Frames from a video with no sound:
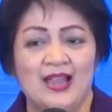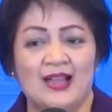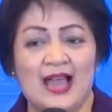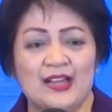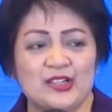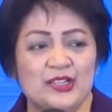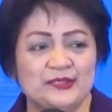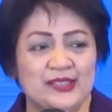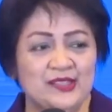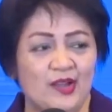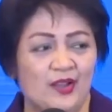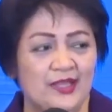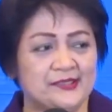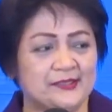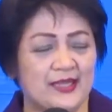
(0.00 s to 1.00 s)

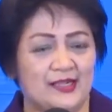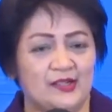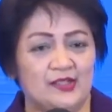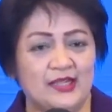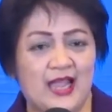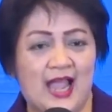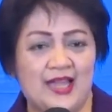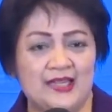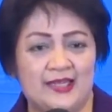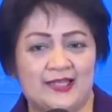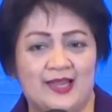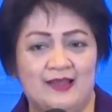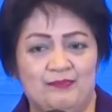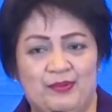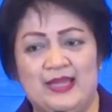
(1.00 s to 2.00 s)
Carotenoids are organic